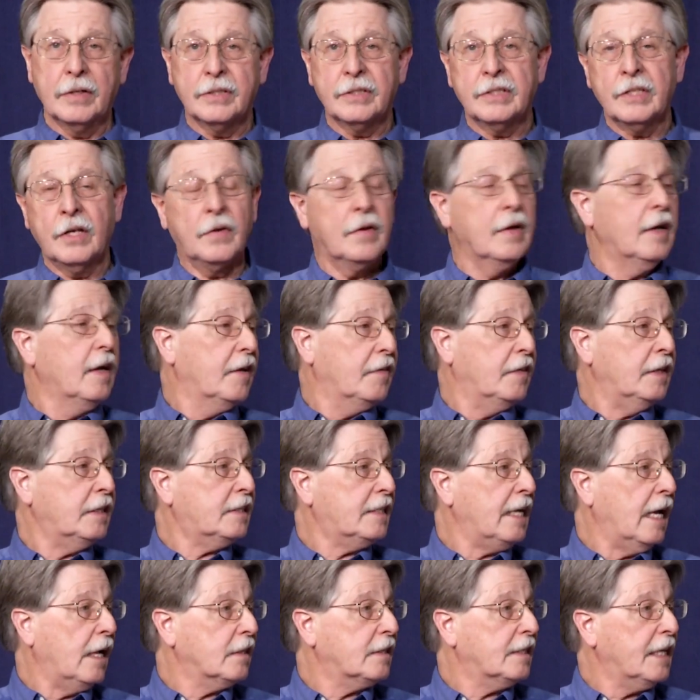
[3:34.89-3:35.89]
So this
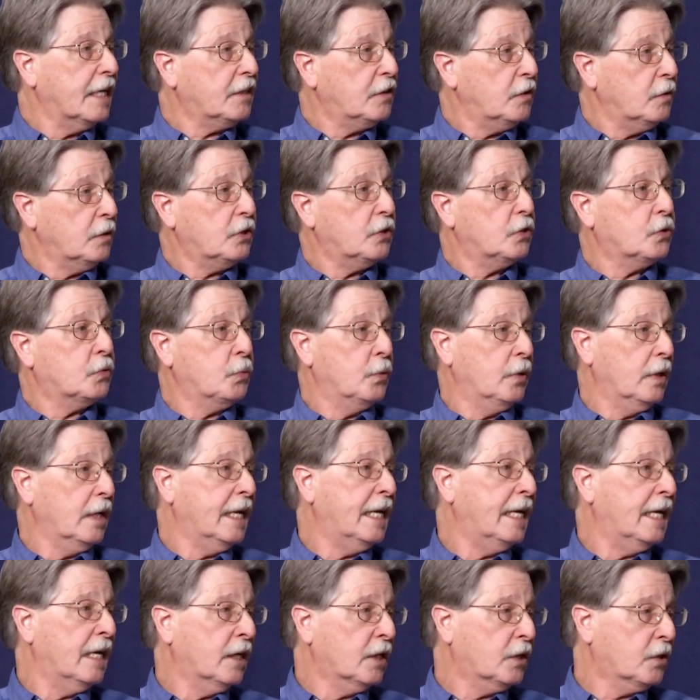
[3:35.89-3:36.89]
sounds like this is really
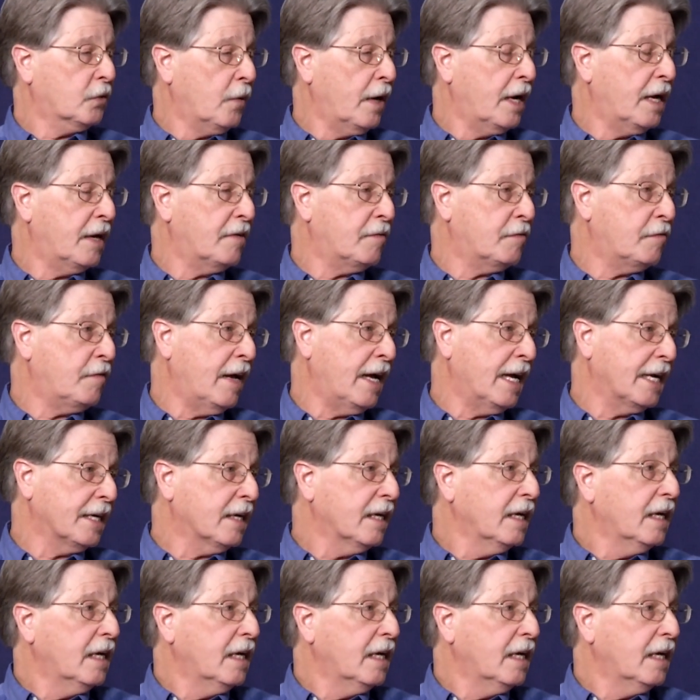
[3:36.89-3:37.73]
a great event.